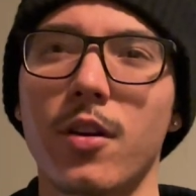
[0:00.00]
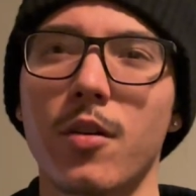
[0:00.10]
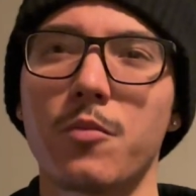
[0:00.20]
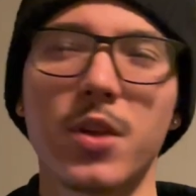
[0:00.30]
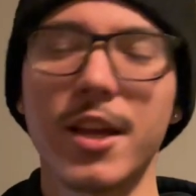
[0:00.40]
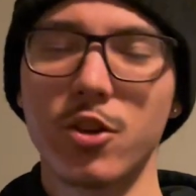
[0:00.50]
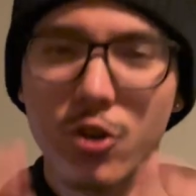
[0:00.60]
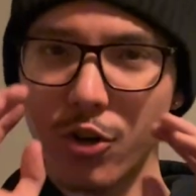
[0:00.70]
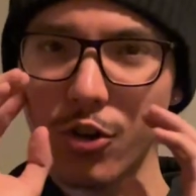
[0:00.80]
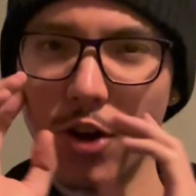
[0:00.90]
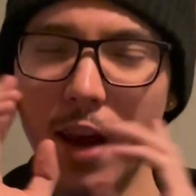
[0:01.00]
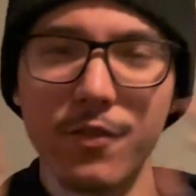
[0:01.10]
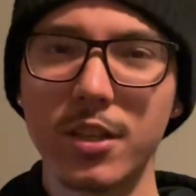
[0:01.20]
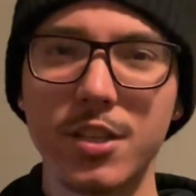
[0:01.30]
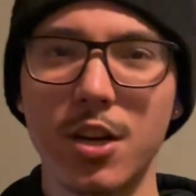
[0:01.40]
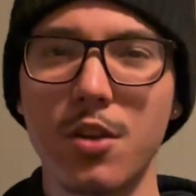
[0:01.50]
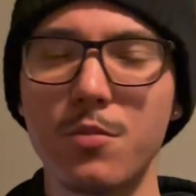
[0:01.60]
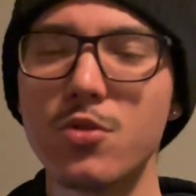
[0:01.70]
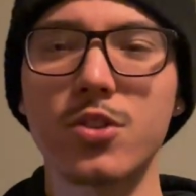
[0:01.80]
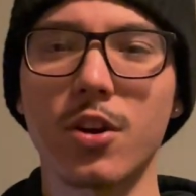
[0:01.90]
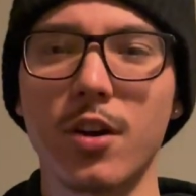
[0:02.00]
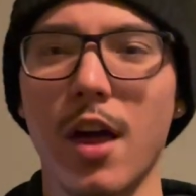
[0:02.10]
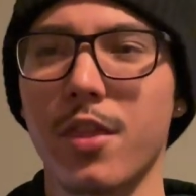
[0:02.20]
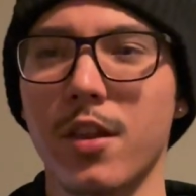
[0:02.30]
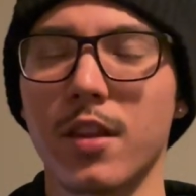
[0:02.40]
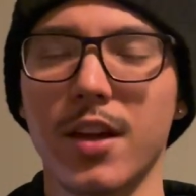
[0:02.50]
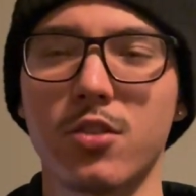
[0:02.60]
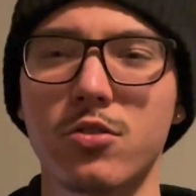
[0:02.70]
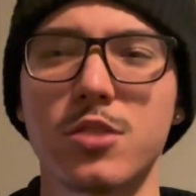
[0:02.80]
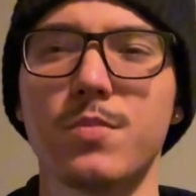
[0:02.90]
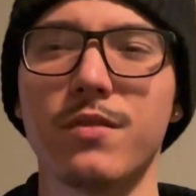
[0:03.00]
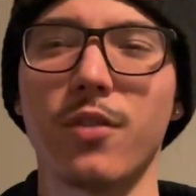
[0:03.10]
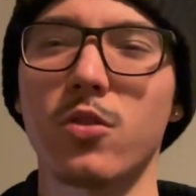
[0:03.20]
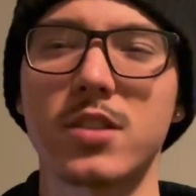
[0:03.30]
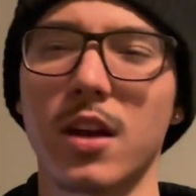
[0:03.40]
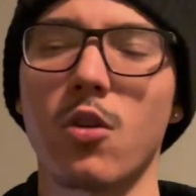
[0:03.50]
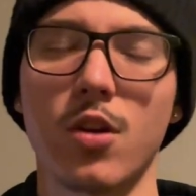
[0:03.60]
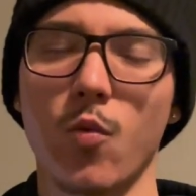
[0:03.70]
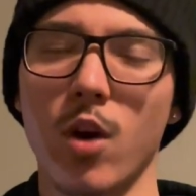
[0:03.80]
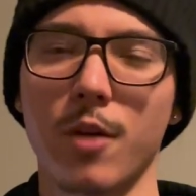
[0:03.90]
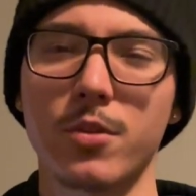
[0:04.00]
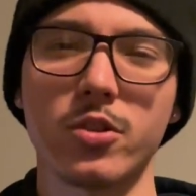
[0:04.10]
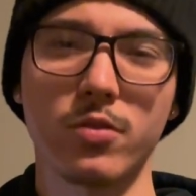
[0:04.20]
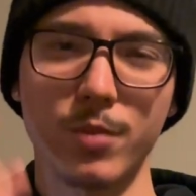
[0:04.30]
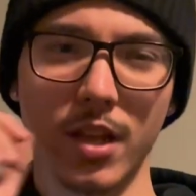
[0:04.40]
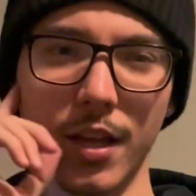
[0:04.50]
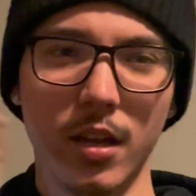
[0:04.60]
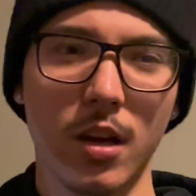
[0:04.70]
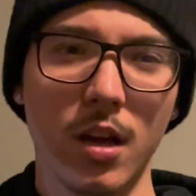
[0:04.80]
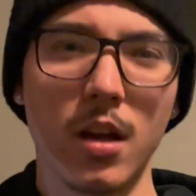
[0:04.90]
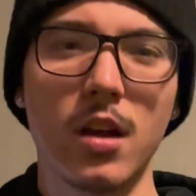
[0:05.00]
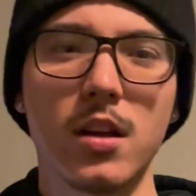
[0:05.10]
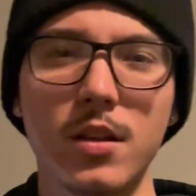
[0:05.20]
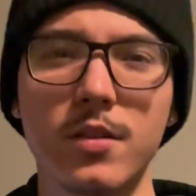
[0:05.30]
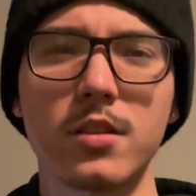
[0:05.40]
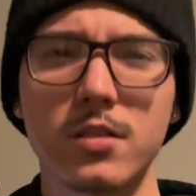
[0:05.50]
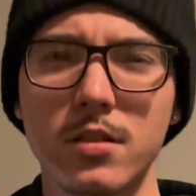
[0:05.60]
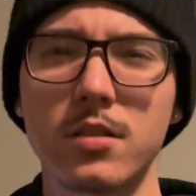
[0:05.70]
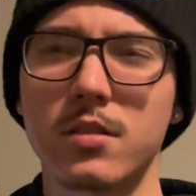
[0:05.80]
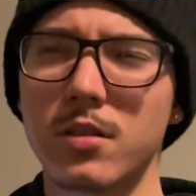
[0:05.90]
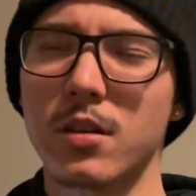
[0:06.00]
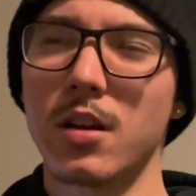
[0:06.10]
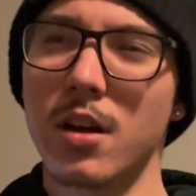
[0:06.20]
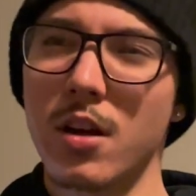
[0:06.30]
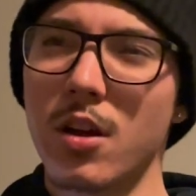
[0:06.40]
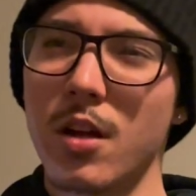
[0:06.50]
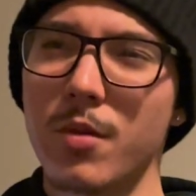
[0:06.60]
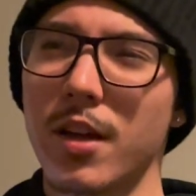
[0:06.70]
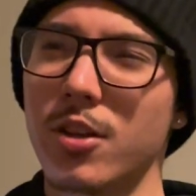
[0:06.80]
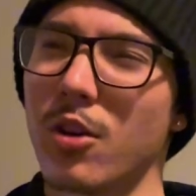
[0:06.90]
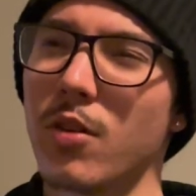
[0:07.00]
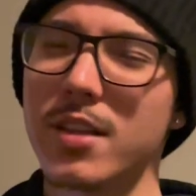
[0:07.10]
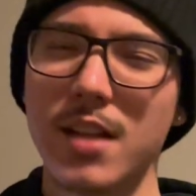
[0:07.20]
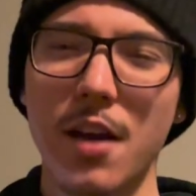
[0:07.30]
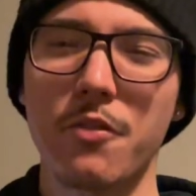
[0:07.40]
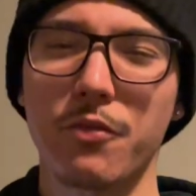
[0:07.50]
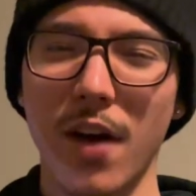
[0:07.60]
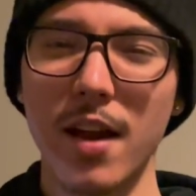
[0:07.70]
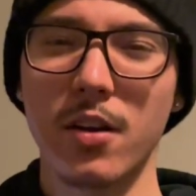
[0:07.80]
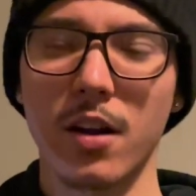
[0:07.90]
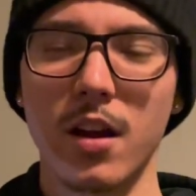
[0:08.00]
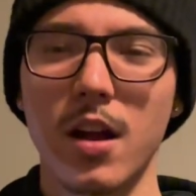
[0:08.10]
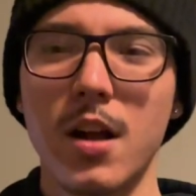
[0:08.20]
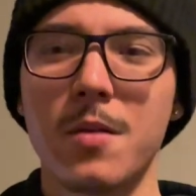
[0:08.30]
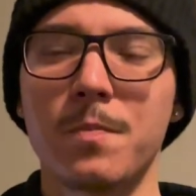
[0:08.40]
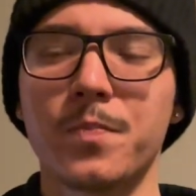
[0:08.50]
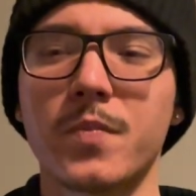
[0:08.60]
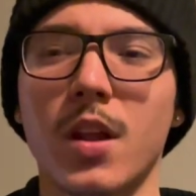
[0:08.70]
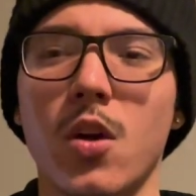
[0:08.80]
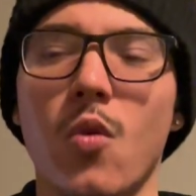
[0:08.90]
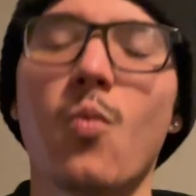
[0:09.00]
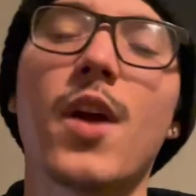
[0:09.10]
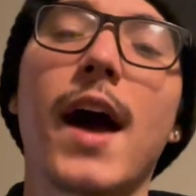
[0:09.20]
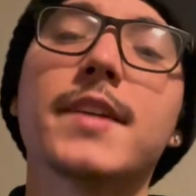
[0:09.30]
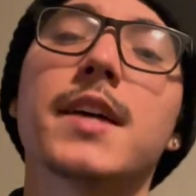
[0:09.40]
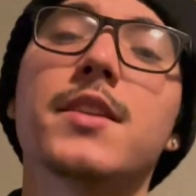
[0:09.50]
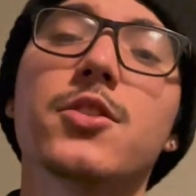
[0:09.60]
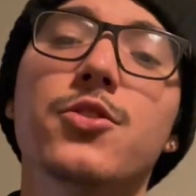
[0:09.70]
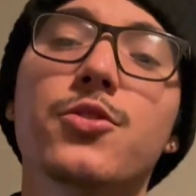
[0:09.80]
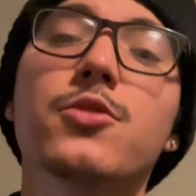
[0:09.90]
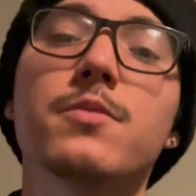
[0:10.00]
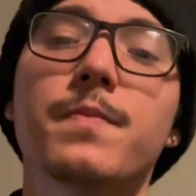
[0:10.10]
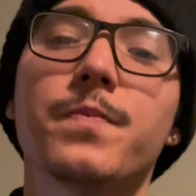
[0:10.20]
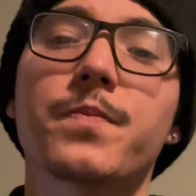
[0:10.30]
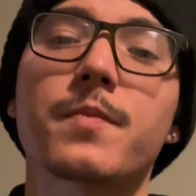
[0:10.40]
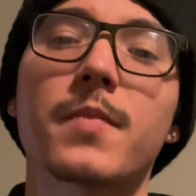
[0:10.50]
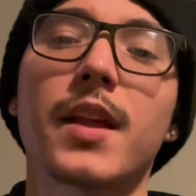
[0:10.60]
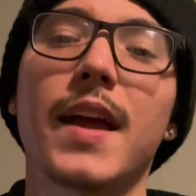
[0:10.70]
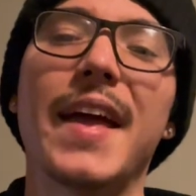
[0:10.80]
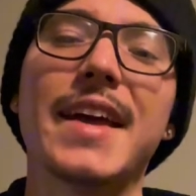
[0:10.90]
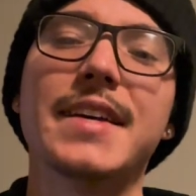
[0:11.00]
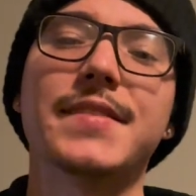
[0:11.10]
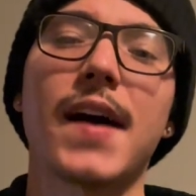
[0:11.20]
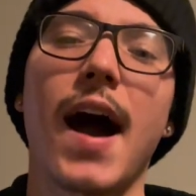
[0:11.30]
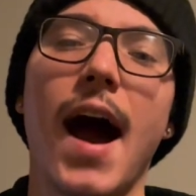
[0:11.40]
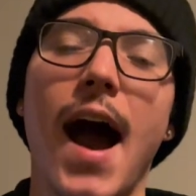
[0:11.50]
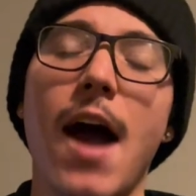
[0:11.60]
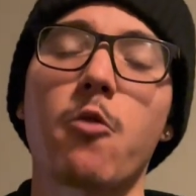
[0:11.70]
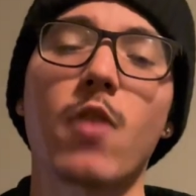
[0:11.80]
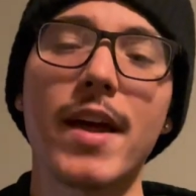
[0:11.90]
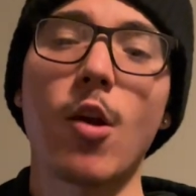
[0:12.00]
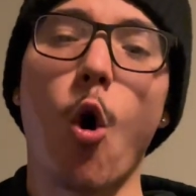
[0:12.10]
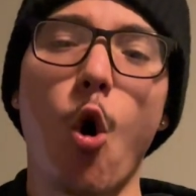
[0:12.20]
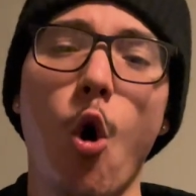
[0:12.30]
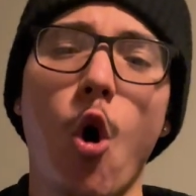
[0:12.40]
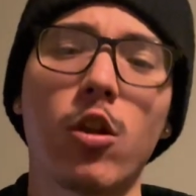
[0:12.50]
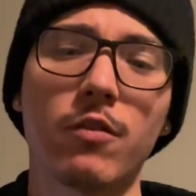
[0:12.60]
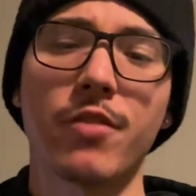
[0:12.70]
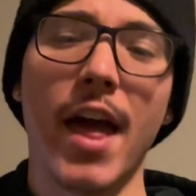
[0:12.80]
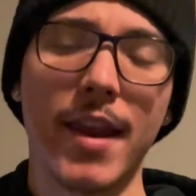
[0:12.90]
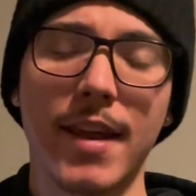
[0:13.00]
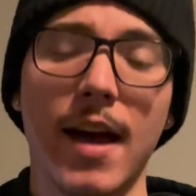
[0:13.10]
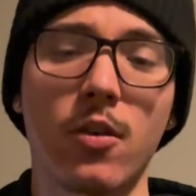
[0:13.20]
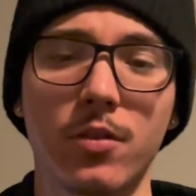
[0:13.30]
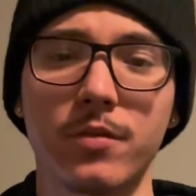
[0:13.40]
But like, you're not even listening to music or nothing. Like, you just be focused on going to work, but you'll be like, you'd be like, yo, that's kind of fire. What I tend to do is I write all of that down.